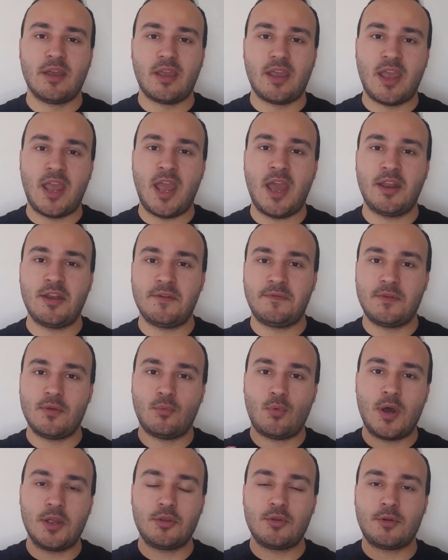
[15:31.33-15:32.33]
And if
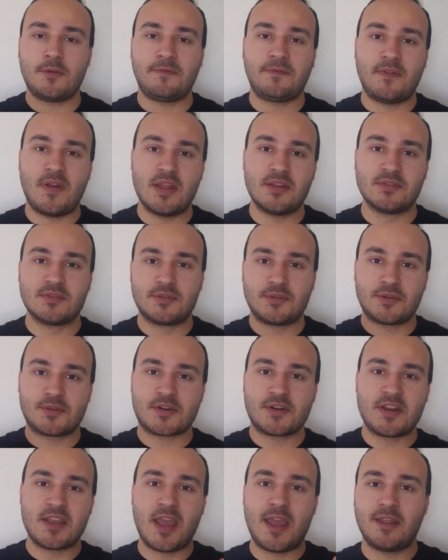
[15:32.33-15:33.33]
you want your friends to
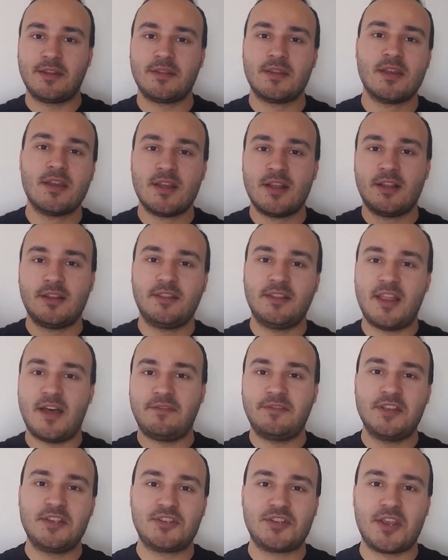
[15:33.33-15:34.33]
create
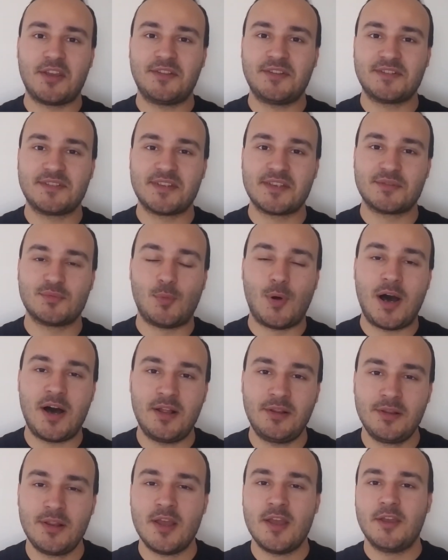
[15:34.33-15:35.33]
lovely shaders as
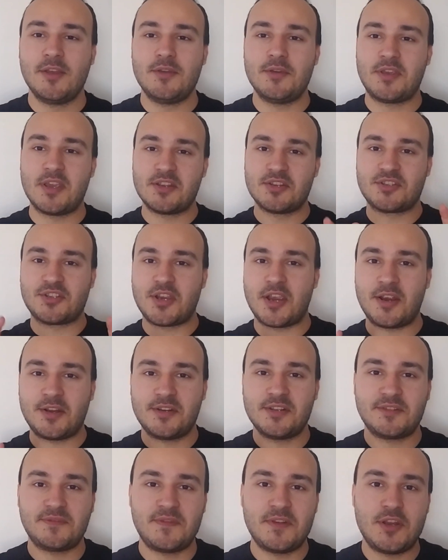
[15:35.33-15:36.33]
well, you can share
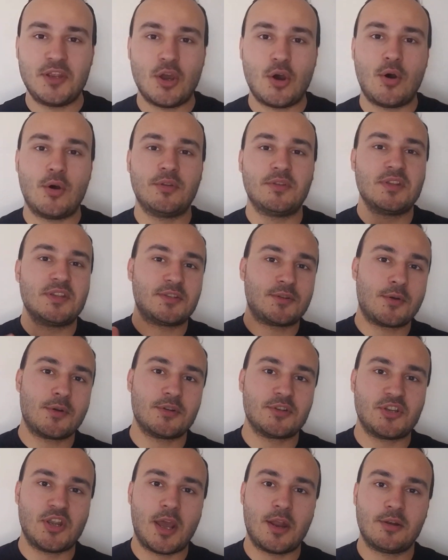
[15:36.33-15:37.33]
this video on
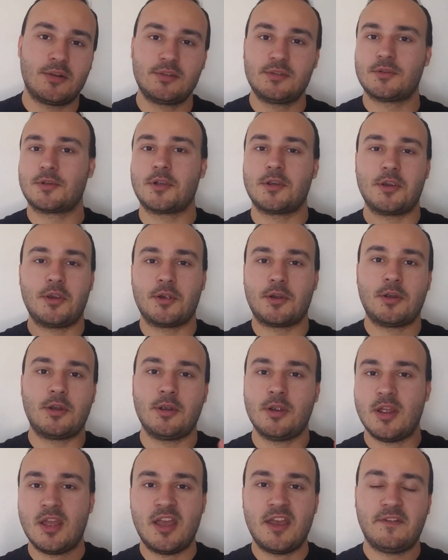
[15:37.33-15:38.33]
Discord channels or
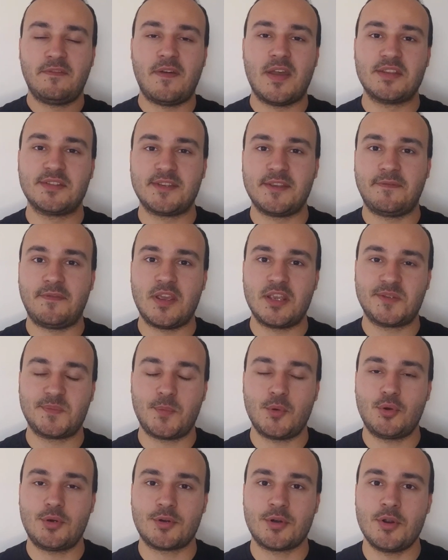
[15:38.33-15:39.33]
your fancy
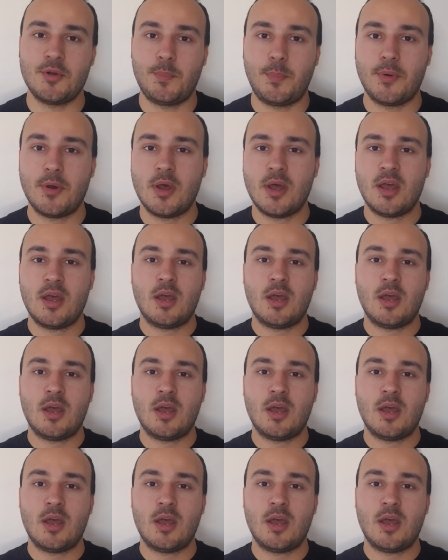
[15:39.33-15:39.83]
Facebook group.